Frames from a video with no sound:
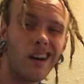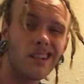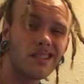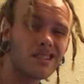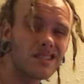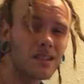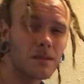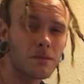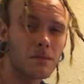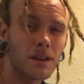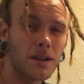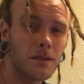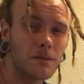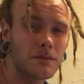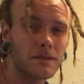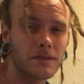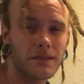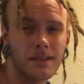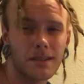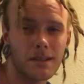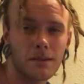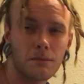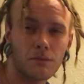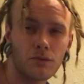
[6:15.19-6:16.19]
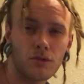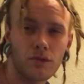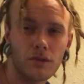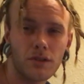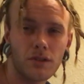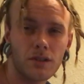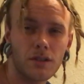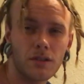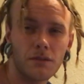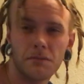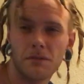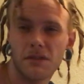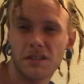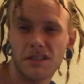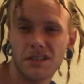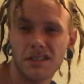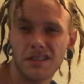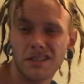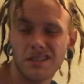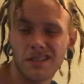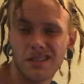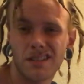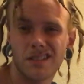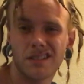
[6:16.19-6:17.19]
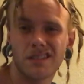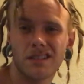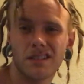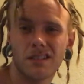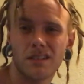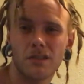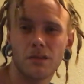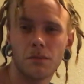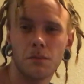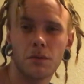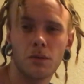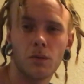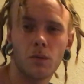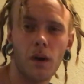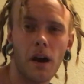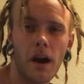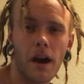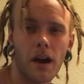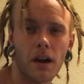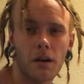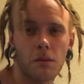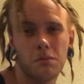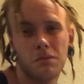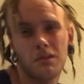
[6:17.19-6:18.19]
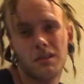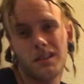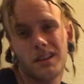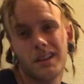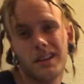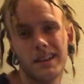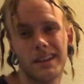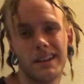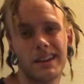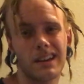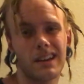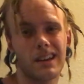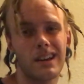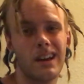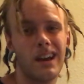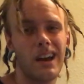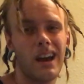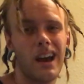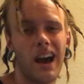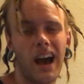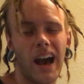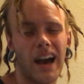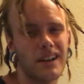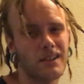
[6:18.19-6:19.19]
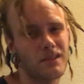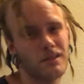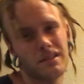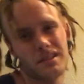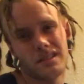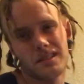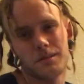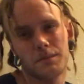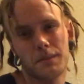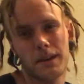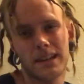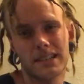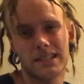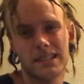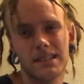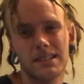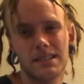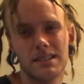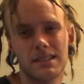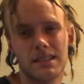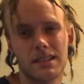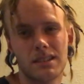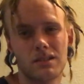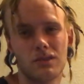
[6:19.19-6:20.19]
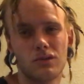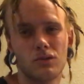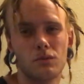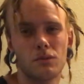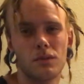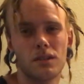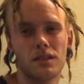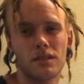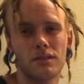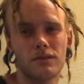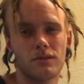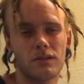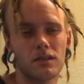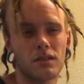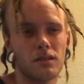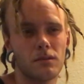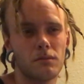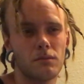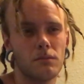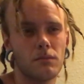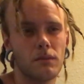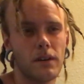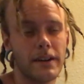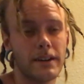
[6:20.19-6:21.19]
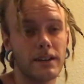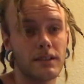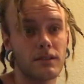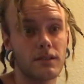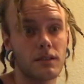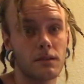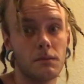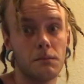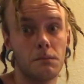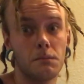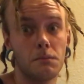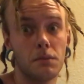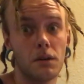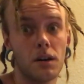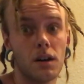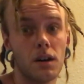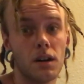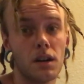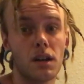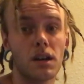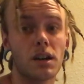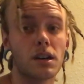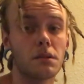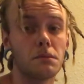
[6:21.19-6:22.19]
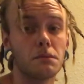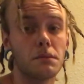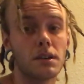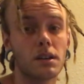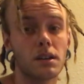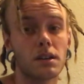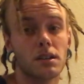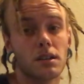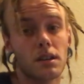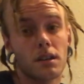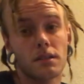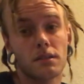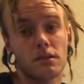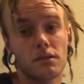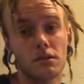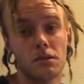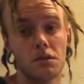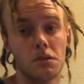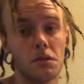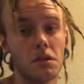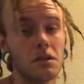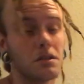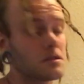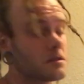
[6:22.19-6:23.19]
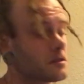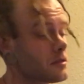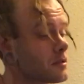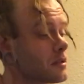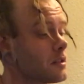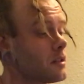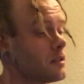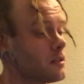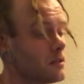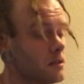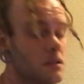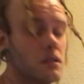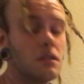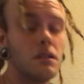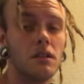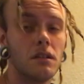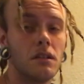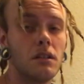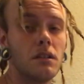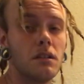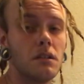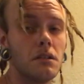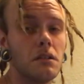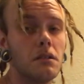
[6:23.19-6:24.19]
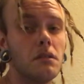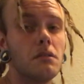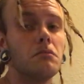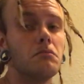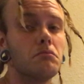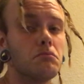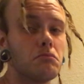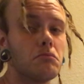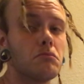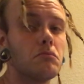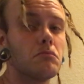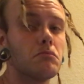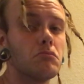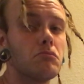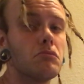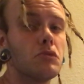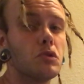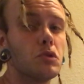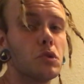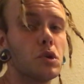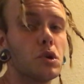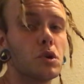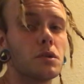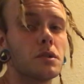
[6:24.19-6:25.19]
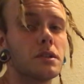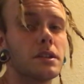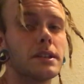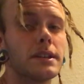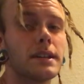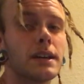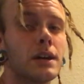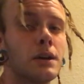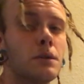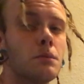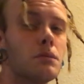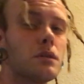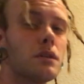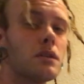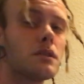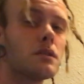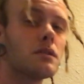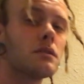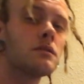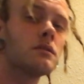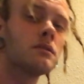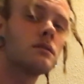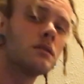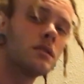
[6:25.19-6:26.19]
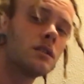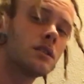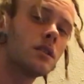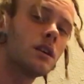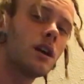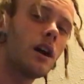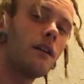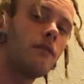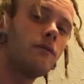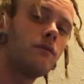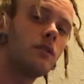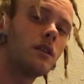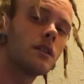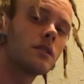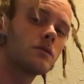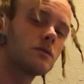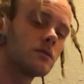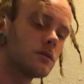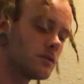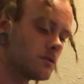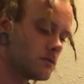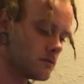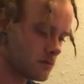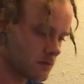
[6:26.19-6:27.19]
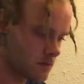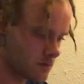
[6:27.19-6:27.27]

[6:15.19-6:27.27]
Sometimes the embroidery machine gets a little bit whack, but like I don't expect anything too much from anything but like a big industrial one, so you holding it down, brother. I fucks with you.